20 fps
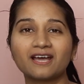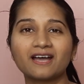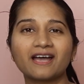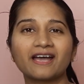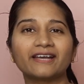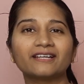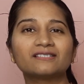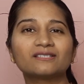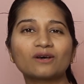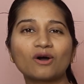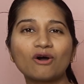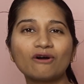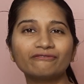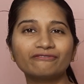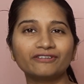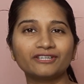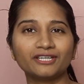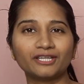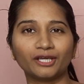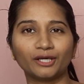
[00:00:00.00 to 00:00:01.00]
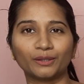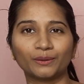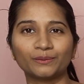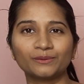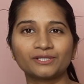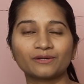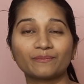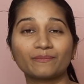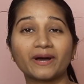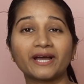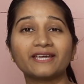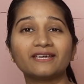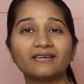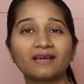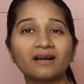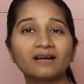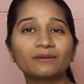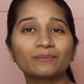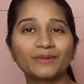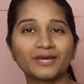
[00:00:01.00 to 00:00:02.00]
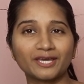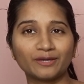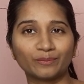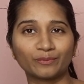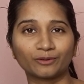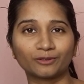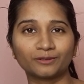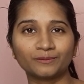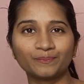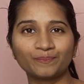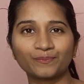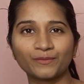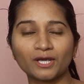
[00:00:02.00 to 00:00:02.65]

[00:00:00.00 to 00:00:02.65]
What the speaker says: It's often used by young people